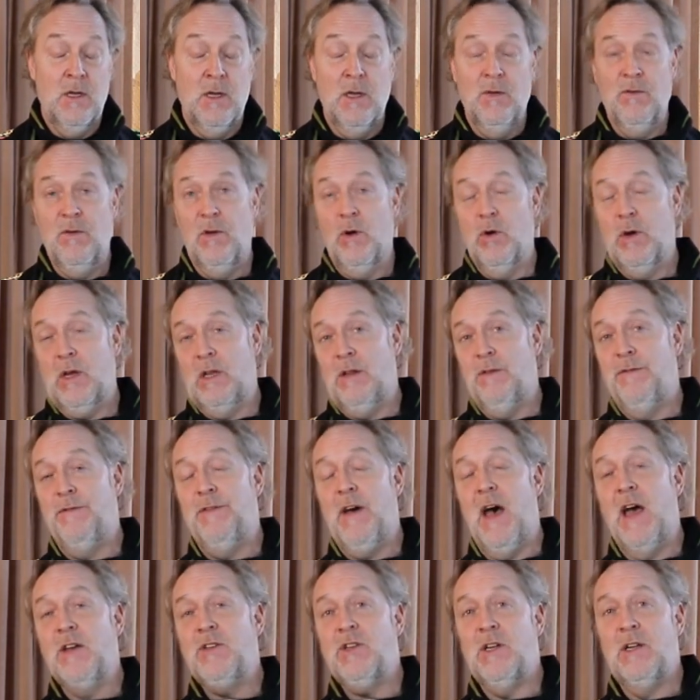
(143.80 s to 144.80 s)
If you look at the
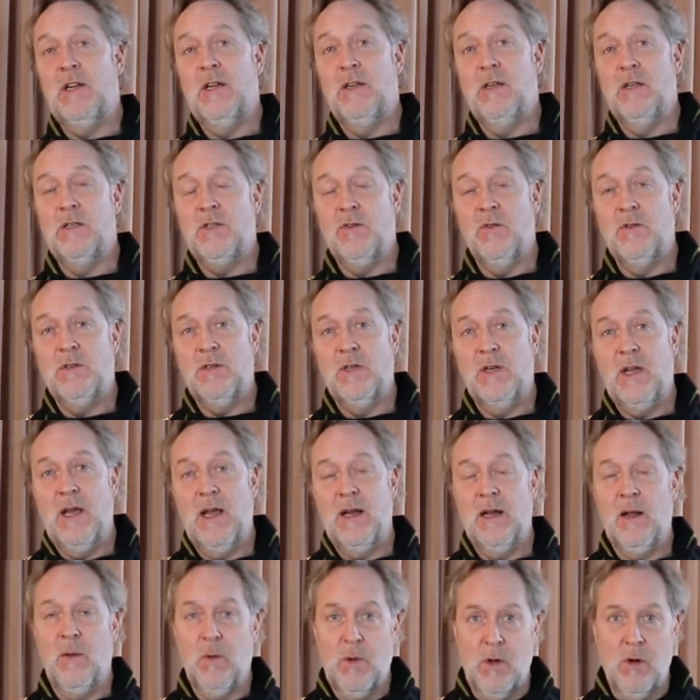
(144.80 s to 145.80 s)
fashion industry today,
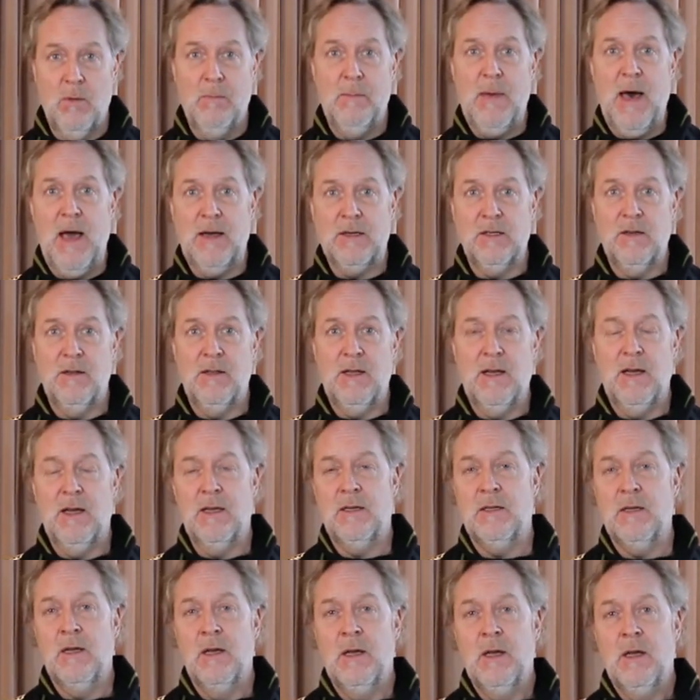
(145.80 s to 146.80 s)
and I will come back to
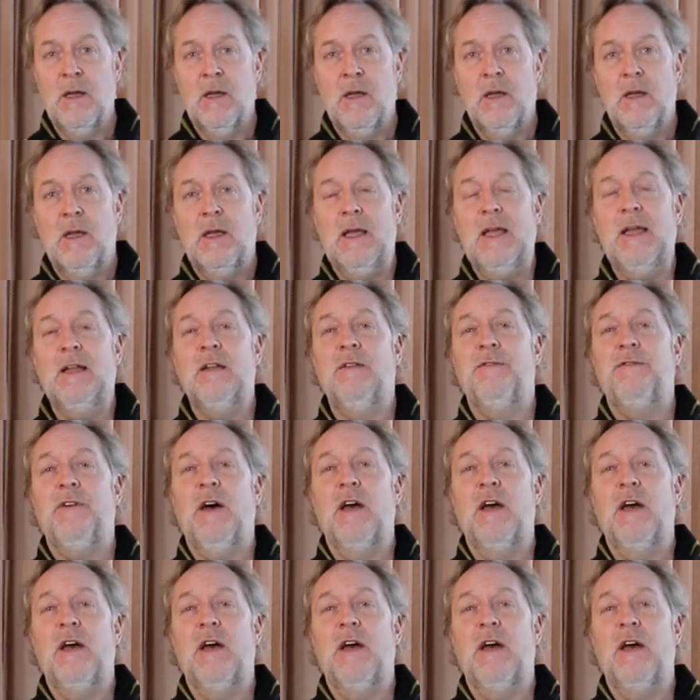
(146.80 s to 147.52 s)
that, in the